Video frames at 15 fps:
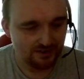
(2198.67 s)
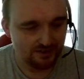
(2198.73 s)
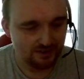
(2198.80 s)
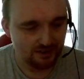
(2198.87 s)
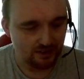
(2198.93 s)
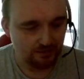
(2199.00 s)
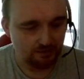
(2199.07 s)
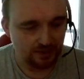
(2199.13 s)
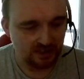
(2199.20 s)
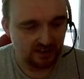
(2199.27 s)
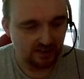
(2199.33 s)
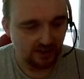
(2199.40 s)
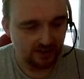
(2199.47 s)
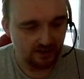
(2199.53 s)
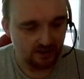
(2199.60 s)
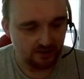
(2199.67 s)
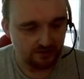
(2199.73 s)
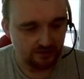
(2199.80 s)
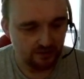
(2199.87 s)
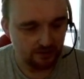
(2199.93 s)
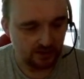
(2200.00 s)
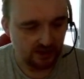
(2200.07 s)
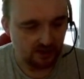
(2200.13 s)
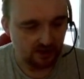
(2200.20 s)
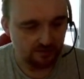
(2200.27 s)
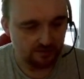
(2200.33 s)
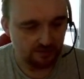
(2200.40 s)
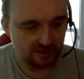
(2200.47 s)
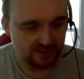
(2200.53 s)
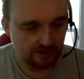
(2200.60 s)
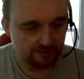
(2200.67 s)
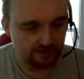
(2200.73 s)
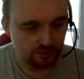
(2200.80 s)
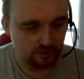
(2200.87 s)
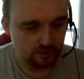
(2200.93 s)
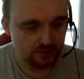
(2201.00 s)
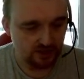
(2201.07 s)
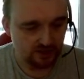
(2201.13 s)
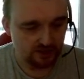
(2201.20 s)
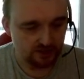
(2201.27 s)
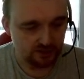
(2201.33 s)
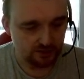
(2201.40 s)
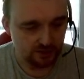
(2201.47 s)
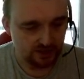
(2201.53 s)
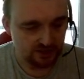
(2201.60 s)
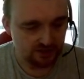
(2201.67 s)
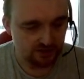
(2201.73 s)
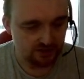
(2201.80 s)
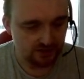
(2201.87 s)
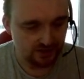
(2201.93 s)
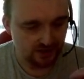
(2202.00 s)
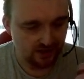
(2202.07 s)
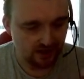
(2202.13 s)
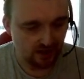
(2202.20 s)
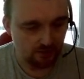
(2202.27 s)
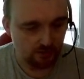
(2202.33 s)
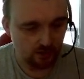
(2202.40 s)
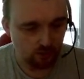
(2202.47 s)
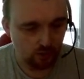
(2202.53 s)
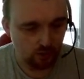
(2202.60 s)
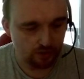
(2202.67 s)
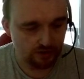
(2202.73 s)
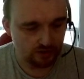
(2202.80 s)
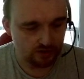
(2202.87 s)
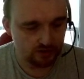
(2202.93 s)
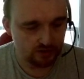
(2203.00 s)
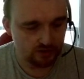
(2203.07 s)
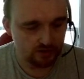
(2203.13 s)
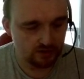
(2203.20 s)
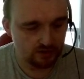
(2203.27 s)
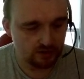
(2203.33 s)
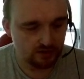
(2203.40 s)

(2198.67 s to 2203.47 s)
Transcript: So you've been guided from a difficult situation to calmer waters.